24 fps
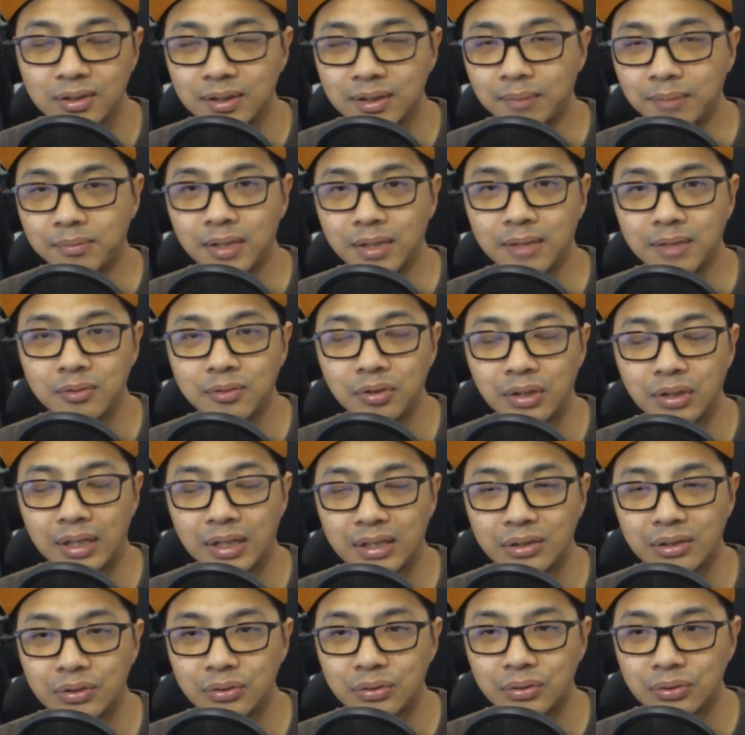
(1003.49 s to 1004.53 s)
Sometimes we like
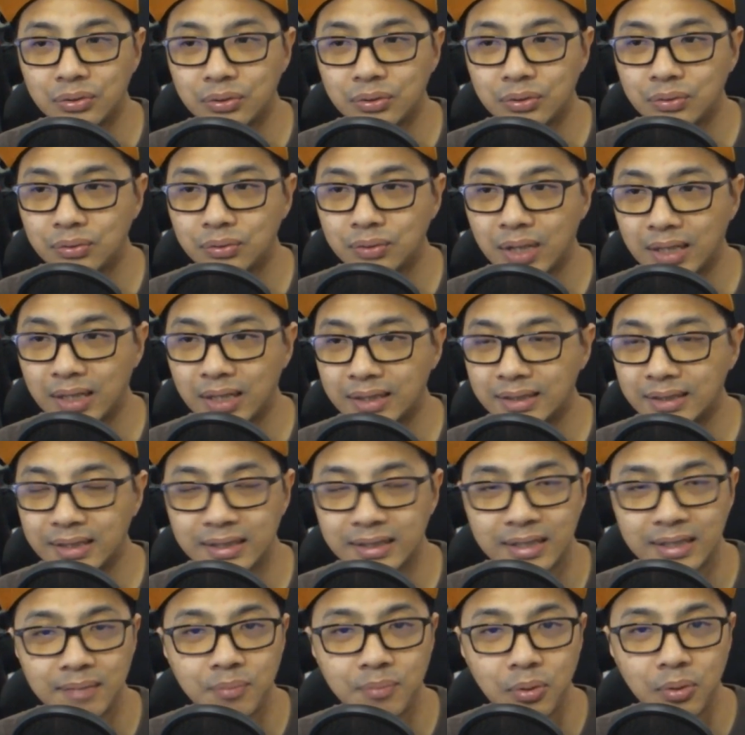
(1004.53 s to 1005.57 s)
to do other things
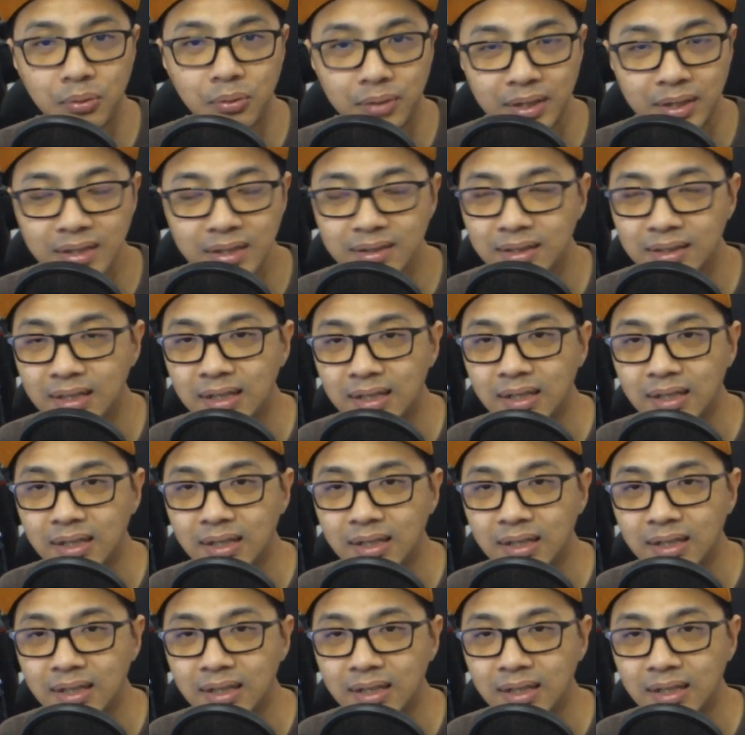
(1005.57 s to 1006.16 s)
than ponies,